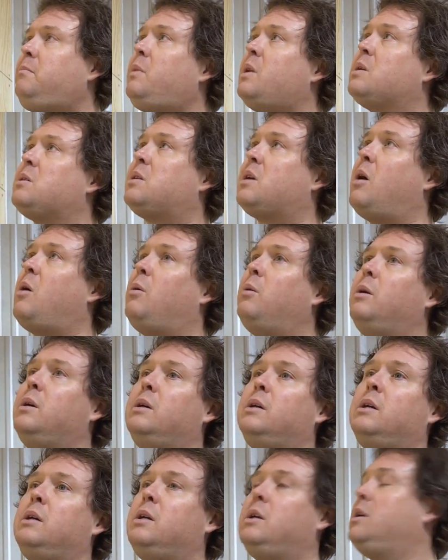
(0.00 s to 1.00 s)
So
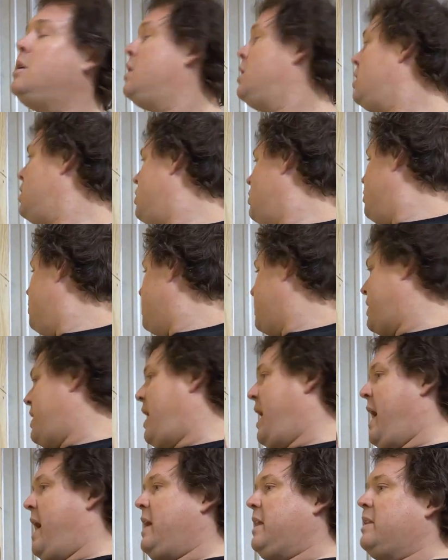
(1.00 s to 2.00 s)
we're gonna
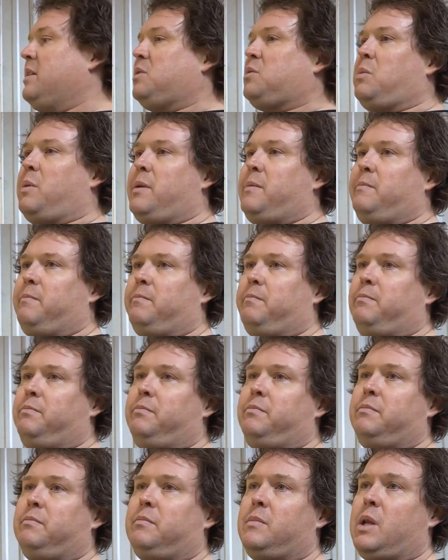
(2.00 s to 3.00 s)
hang this one.
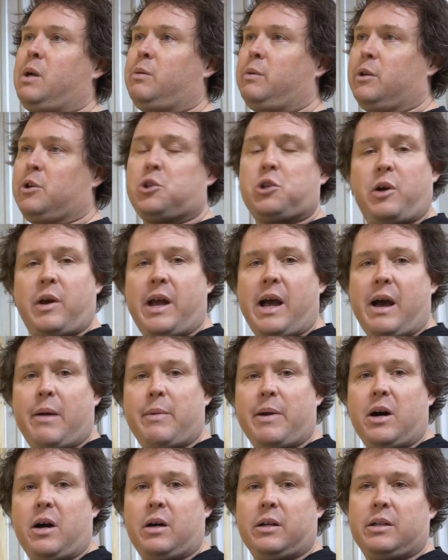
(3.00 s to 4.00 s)
I'm gonna show you how we
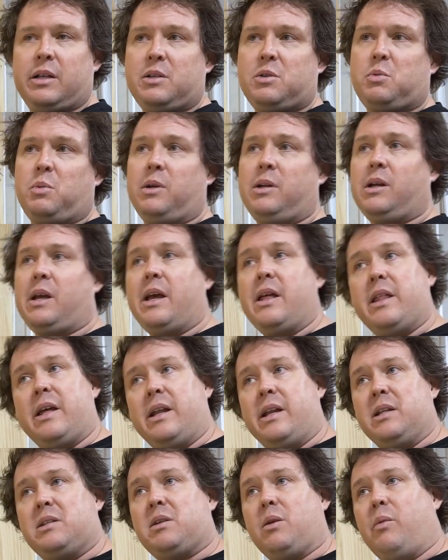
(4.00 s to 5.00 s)
hung this one, and then
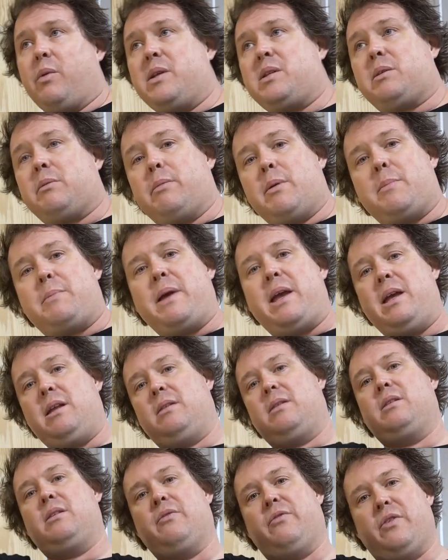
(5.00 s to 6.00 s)
it's a rinse and
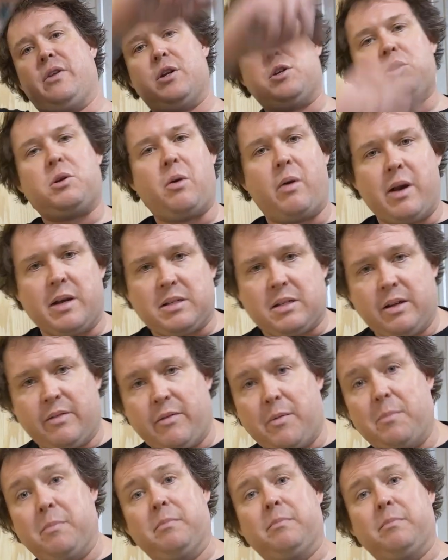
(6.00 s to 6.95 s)
repeat to finish the rest of them.